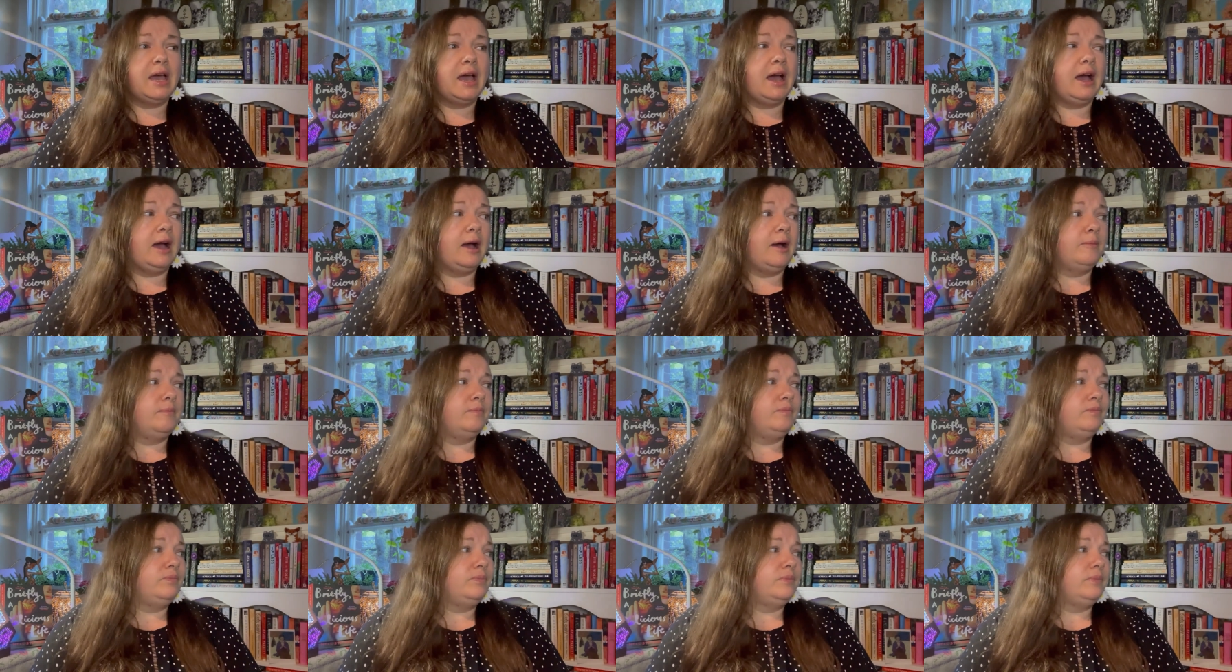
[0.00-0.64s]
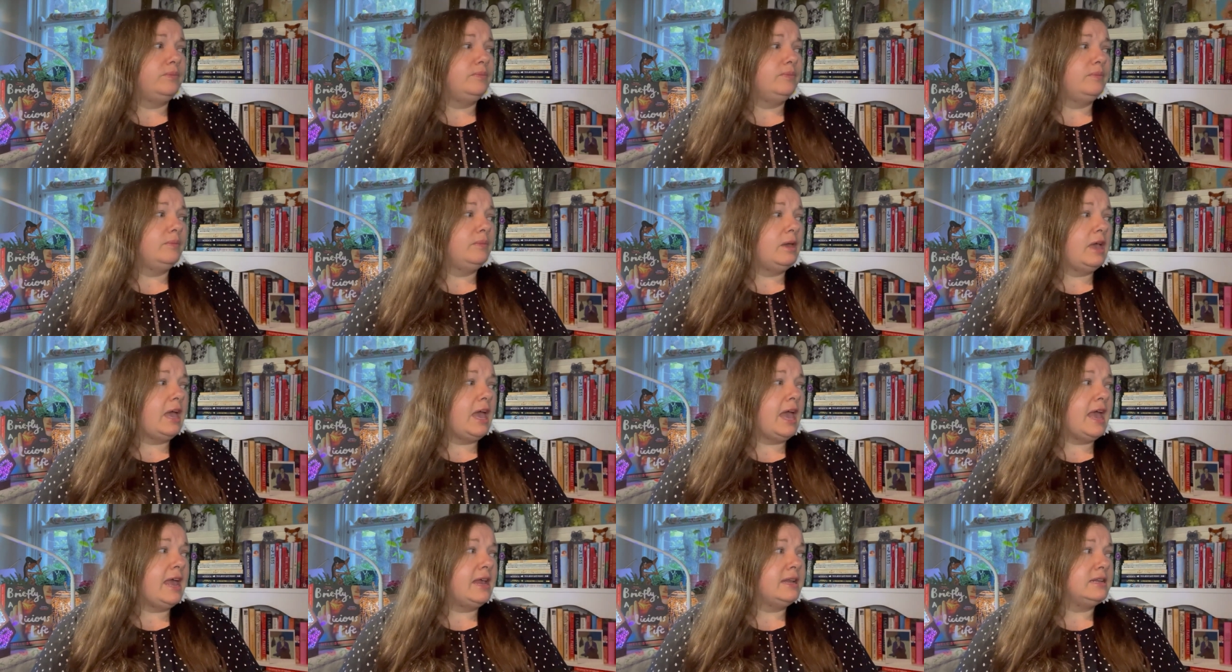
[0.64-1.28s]
Um,
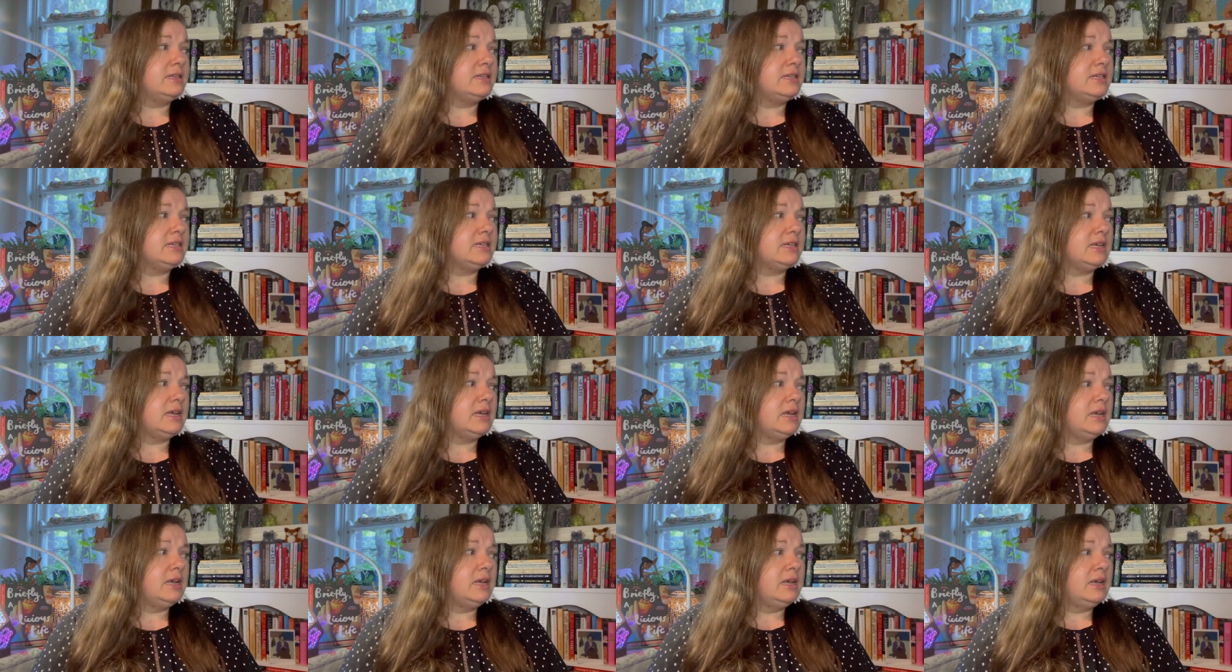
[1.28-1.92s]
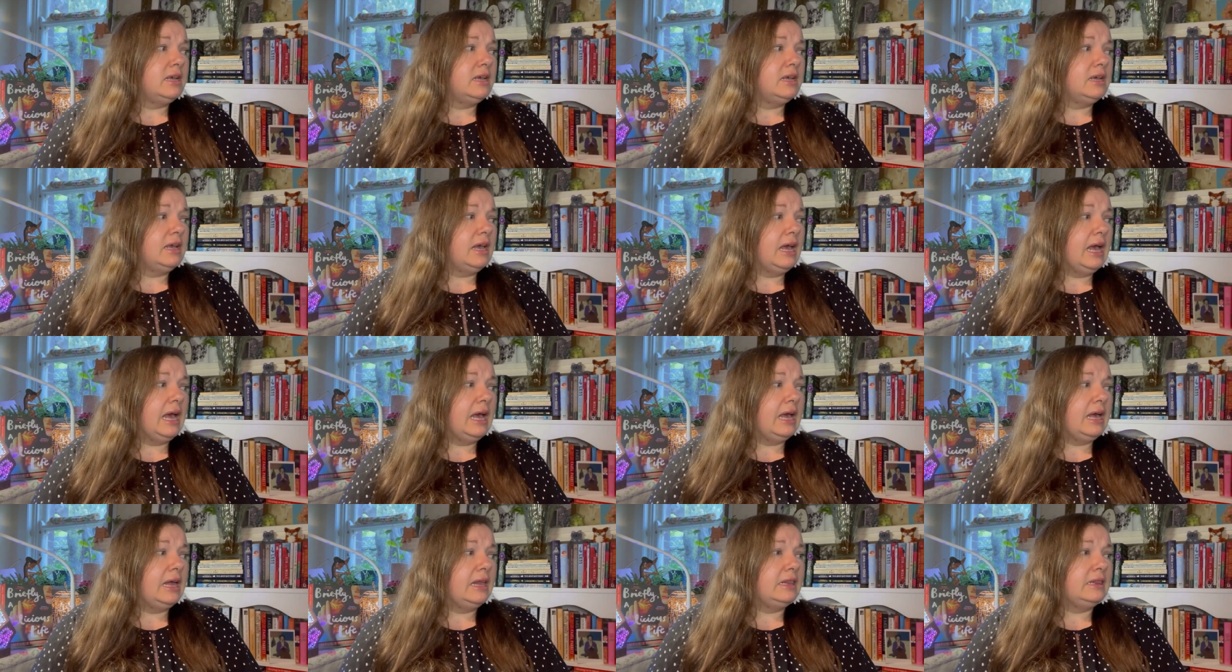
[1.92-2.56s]
and
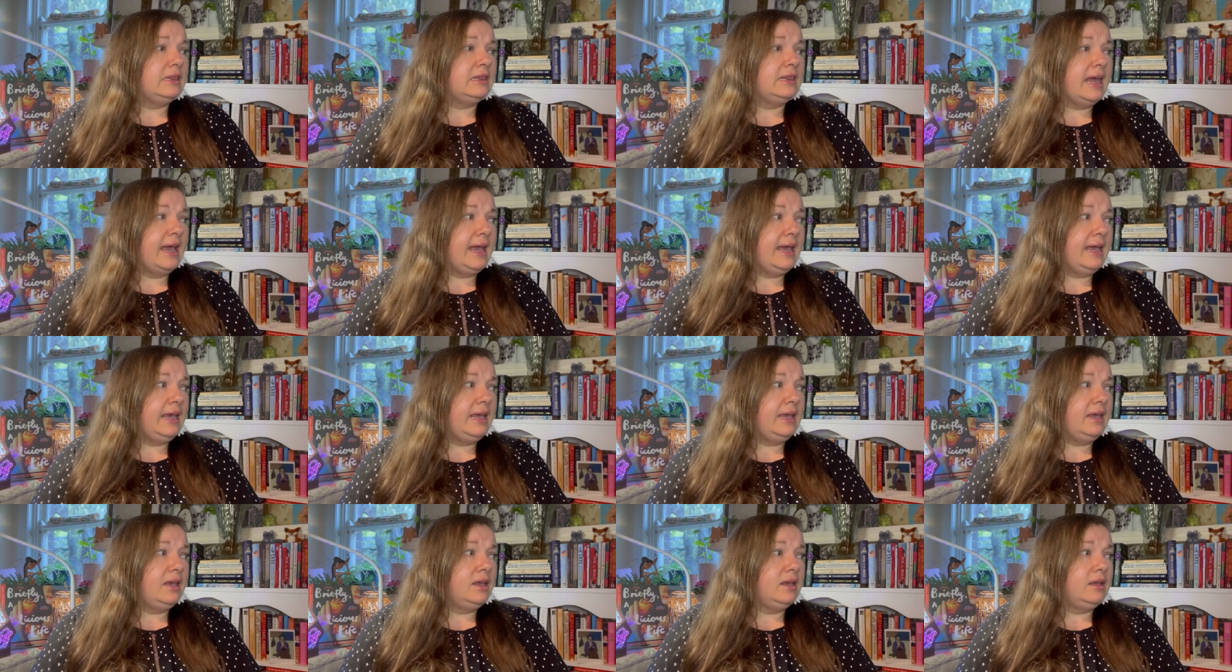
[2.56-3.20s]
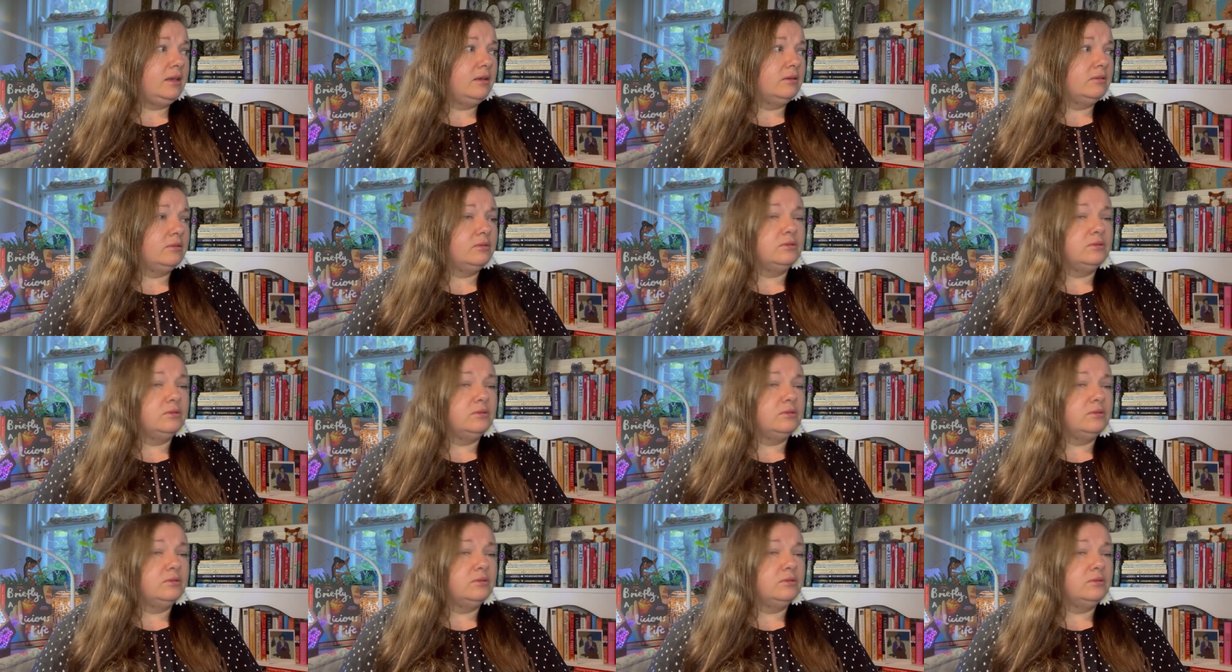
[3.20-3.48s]
uh, they